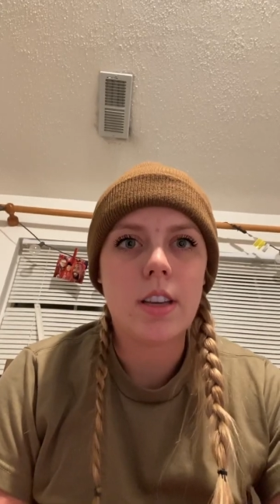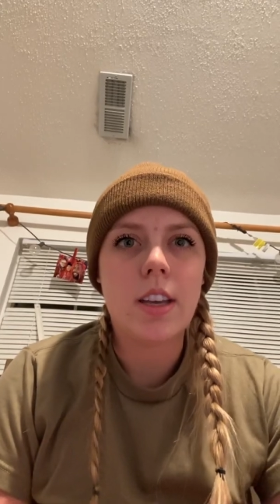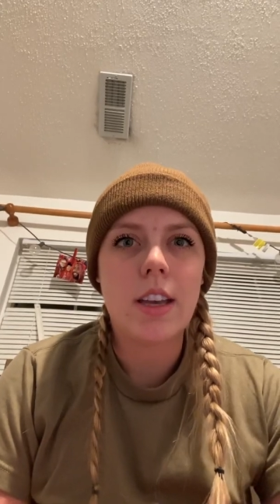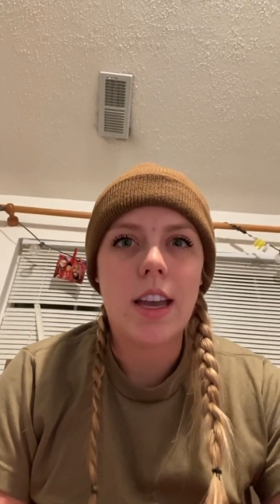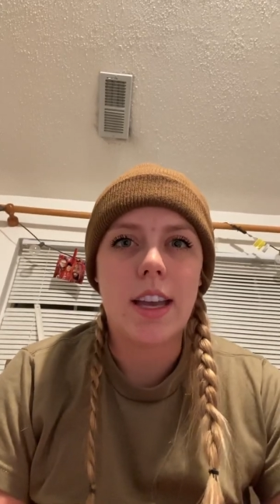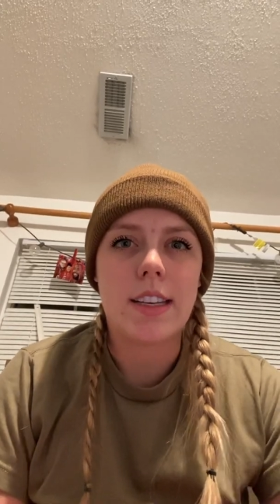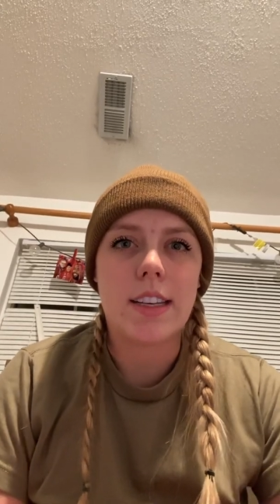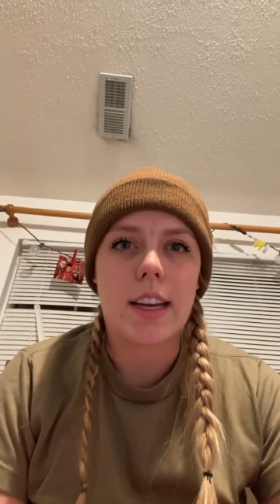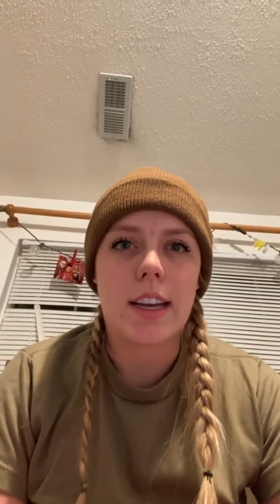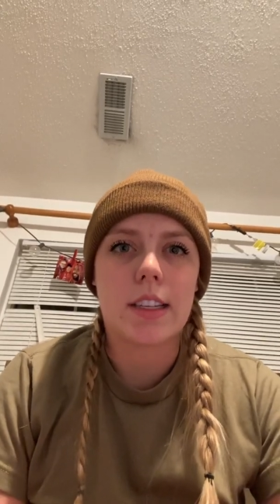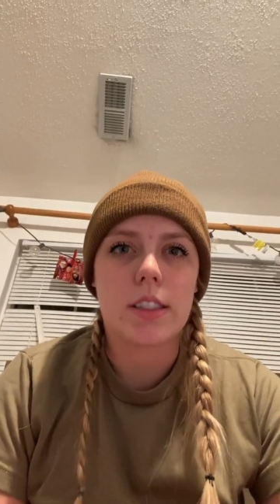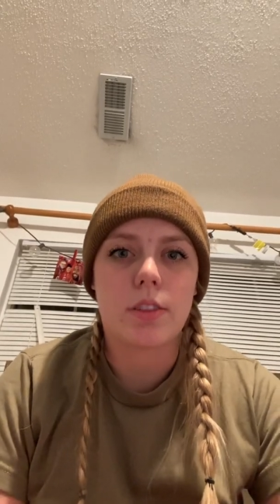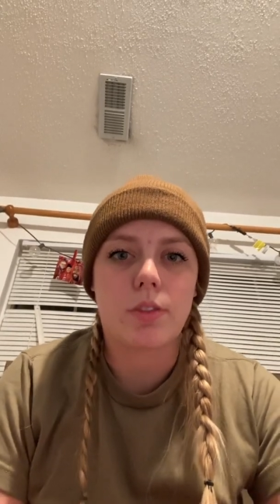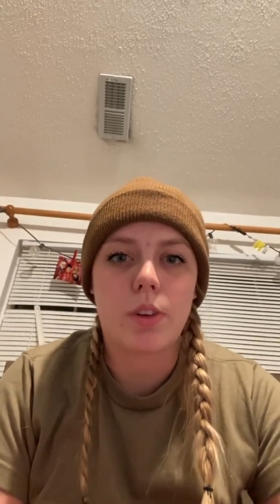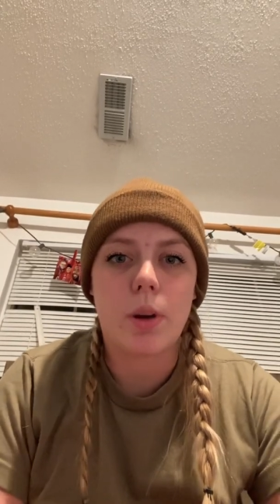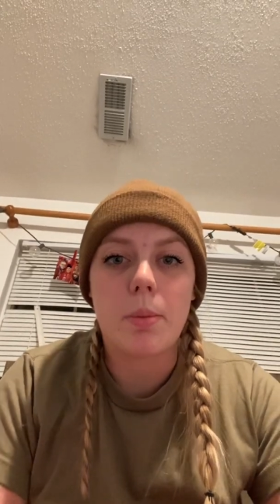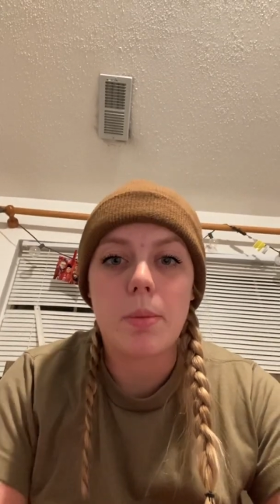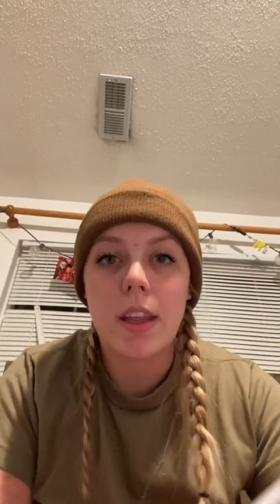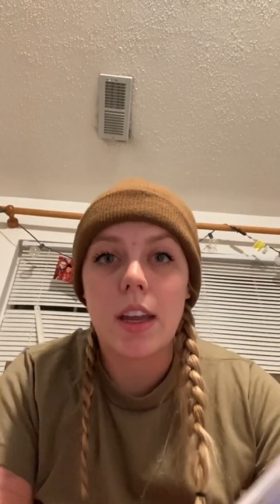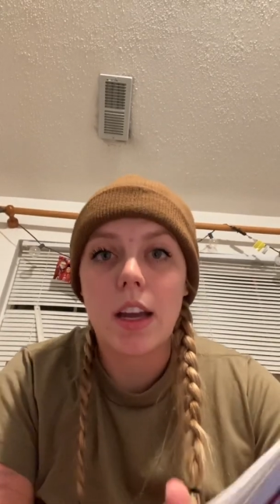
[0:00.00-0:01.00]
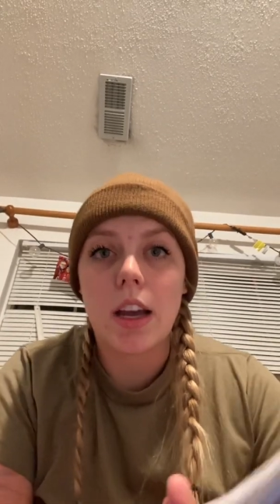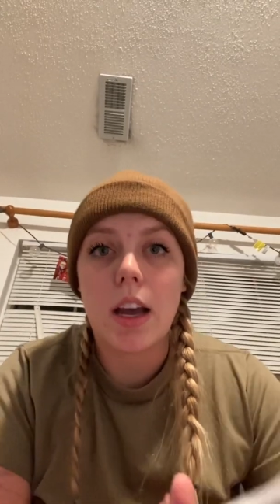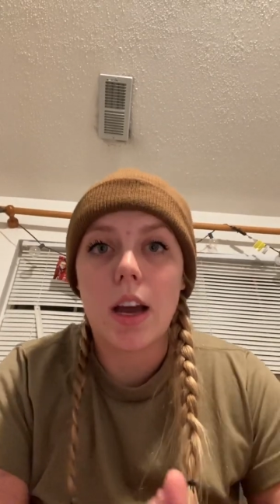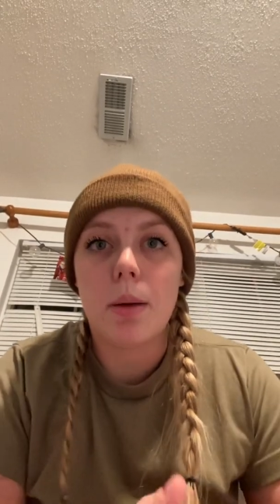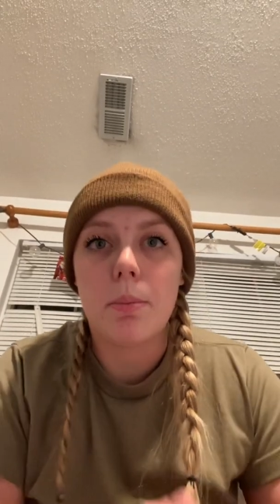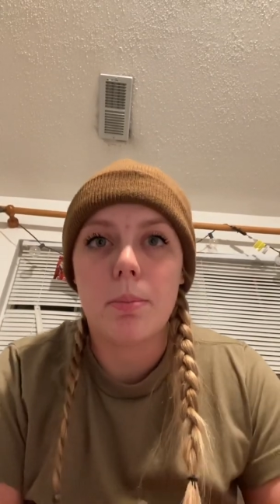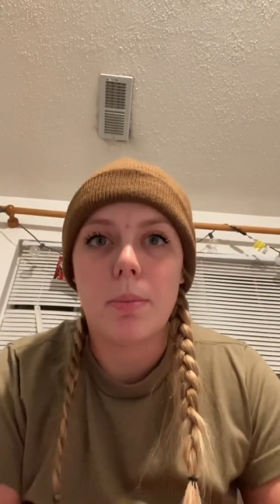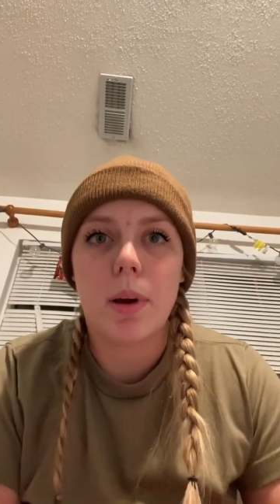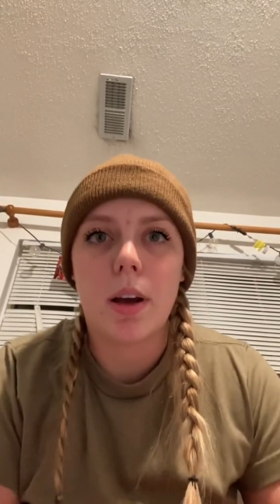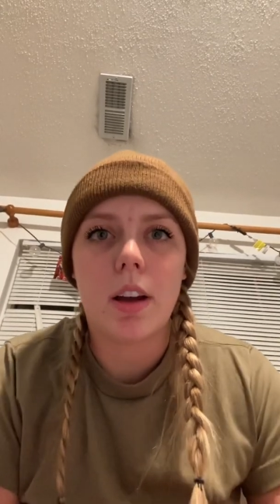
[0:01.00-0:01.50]
attacks from the
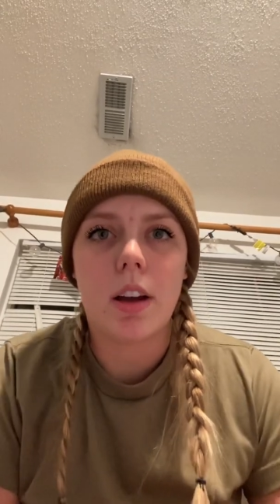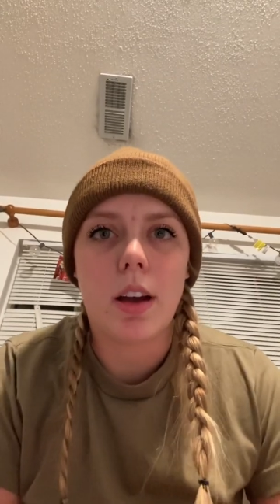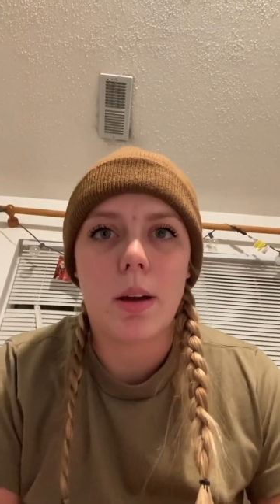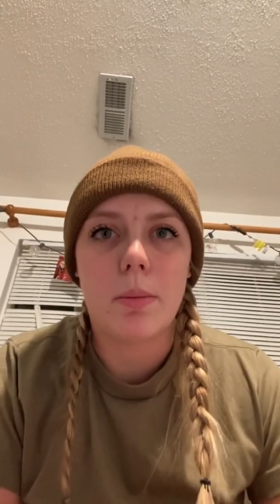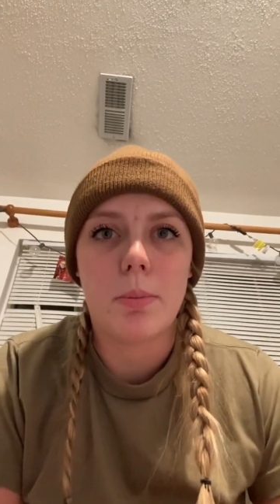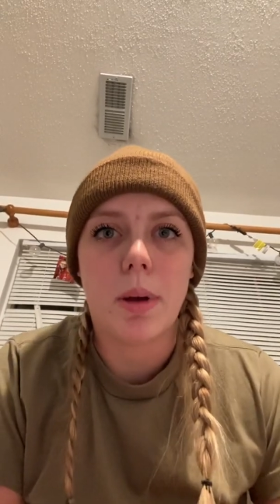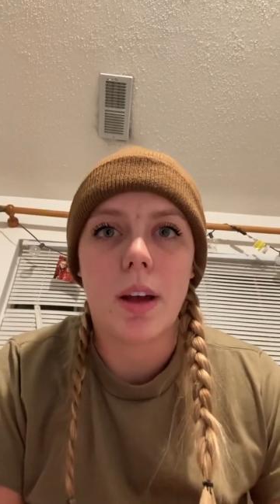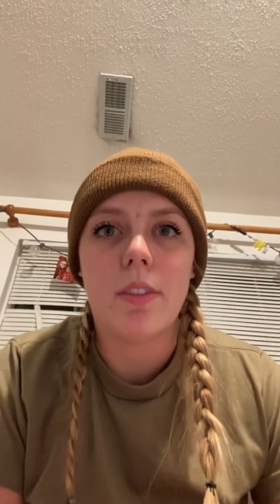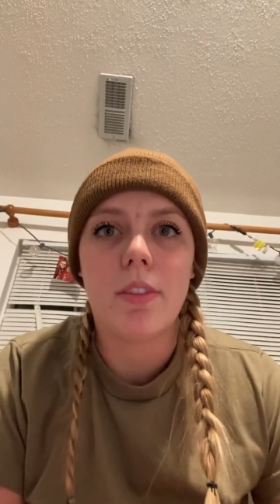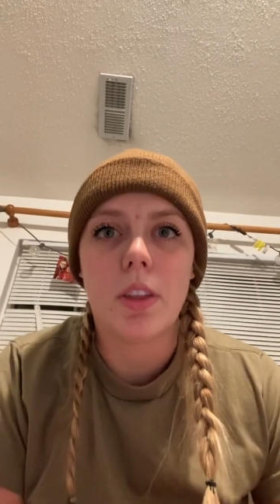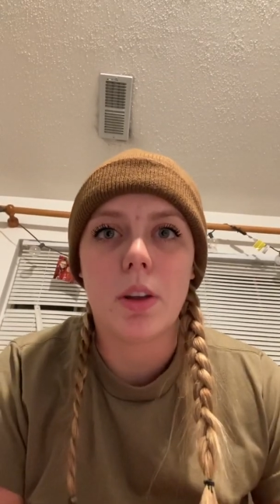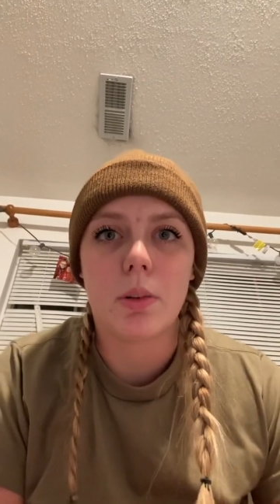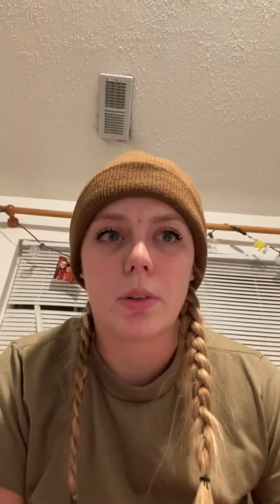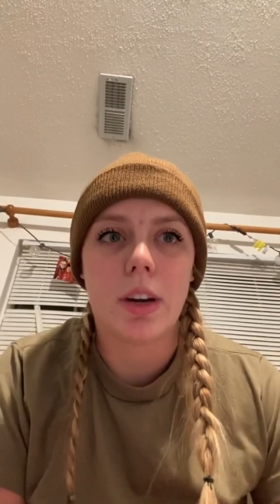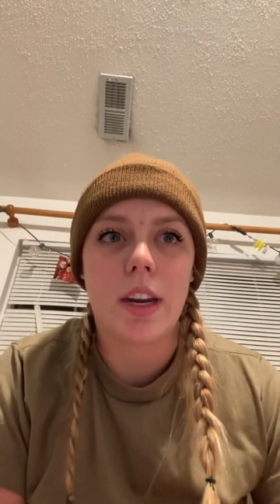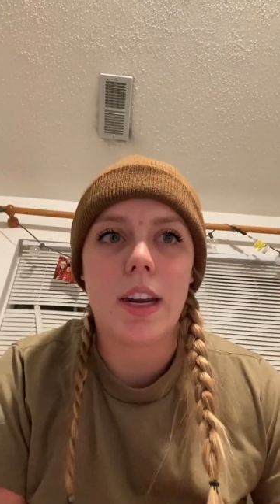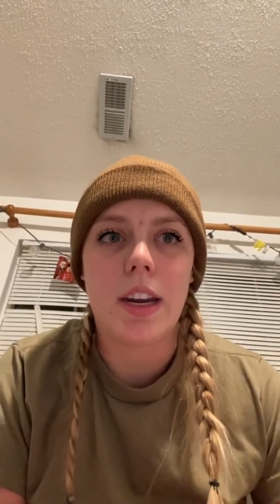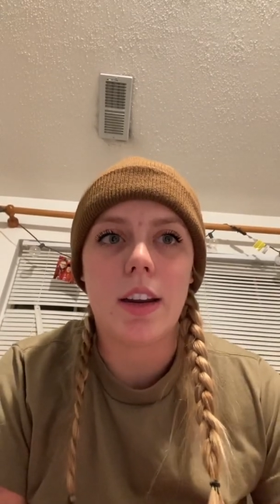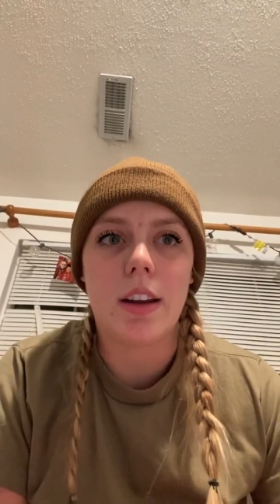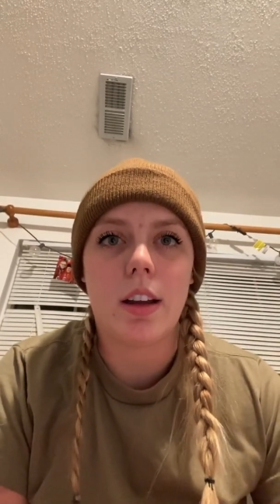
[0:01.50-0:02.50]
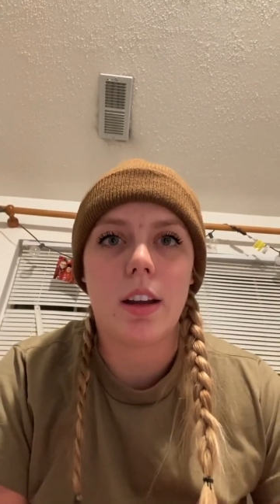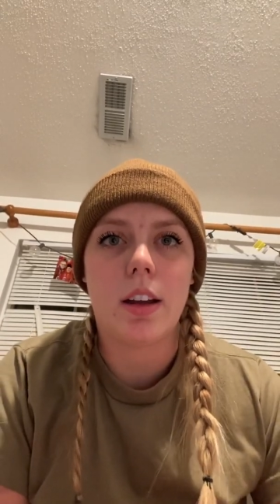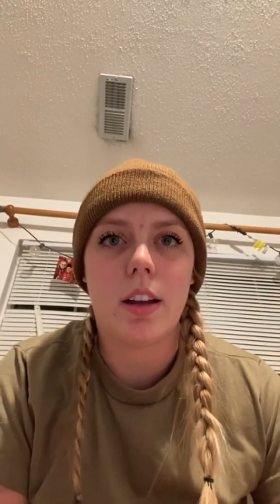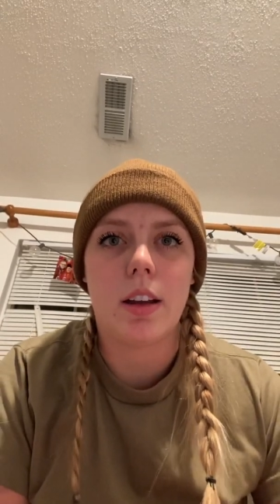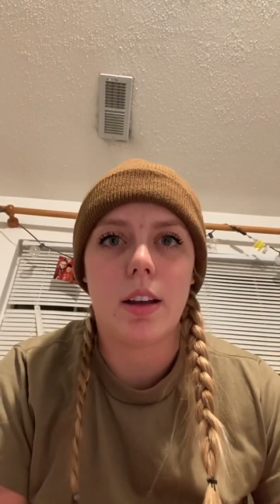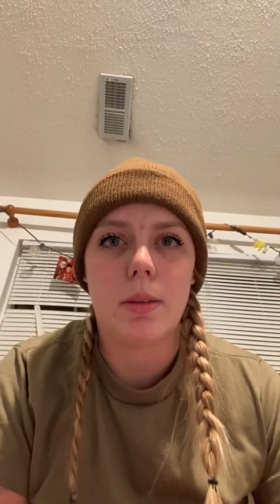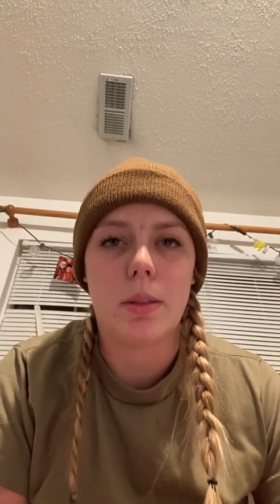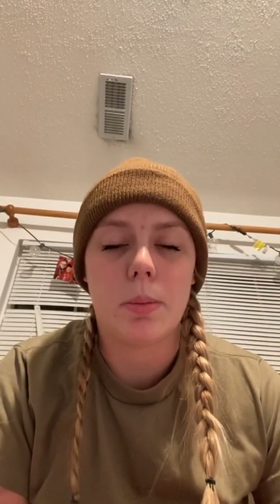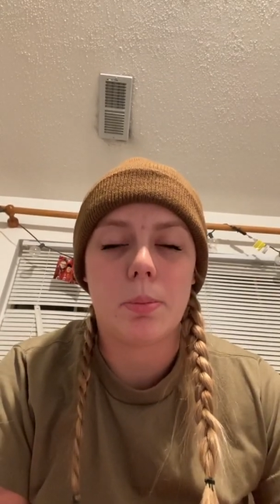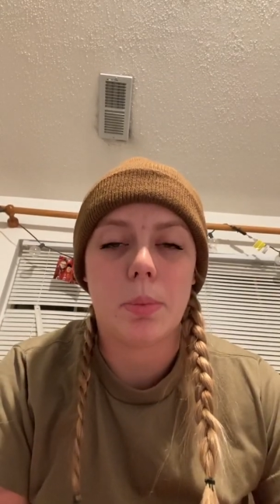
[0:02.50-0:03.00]
above the ring,
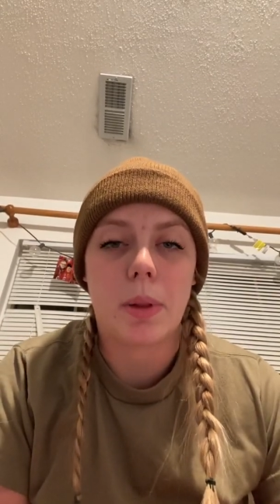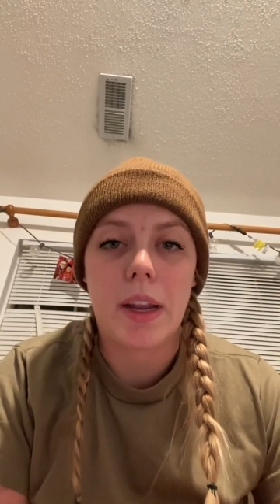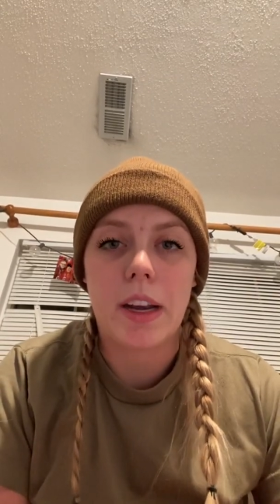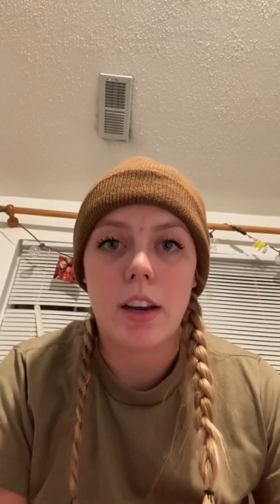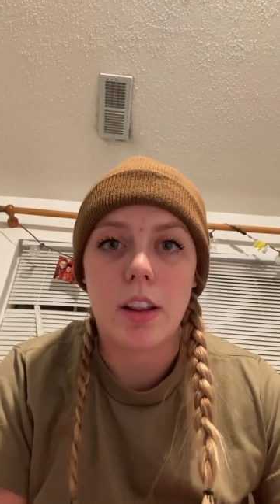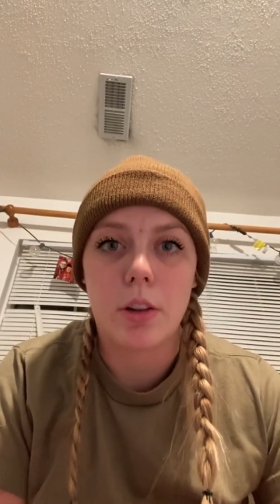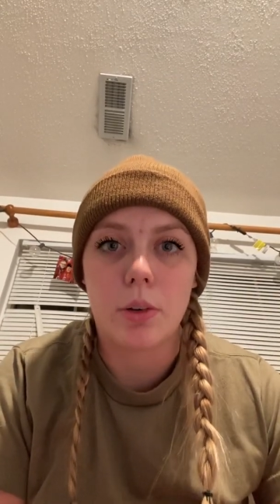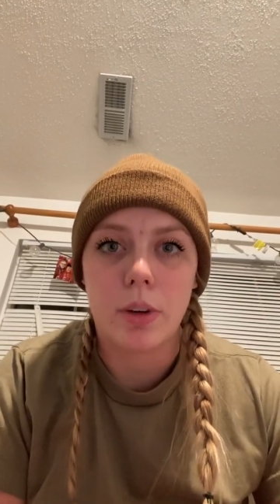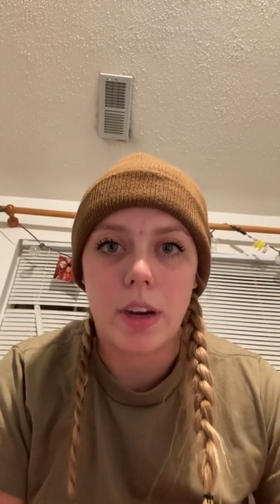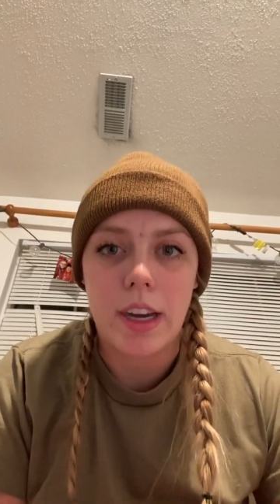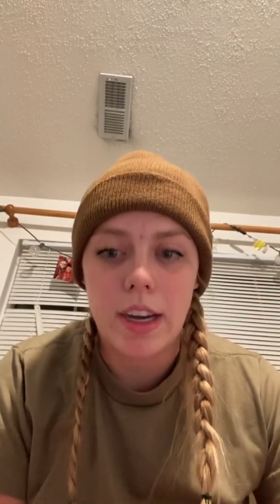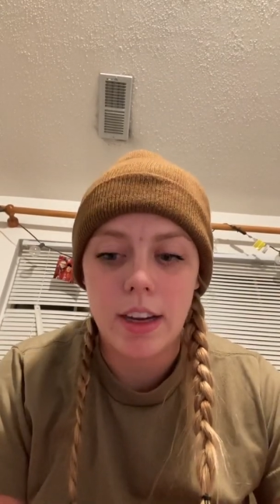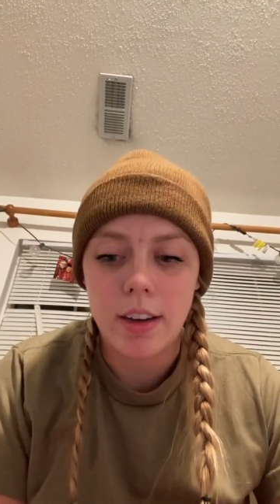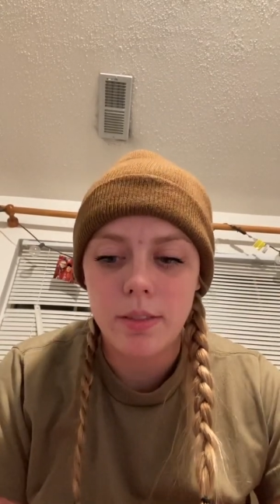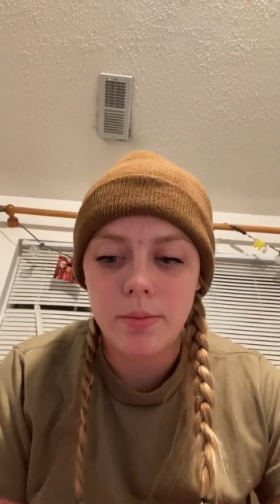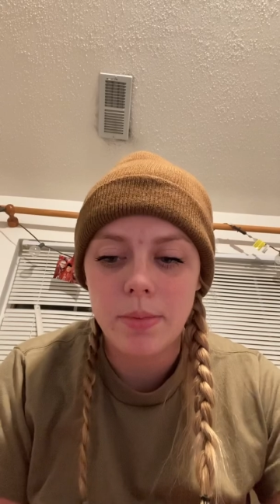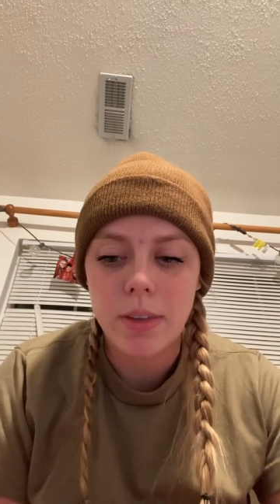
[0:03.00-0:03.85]
the plane of the ring.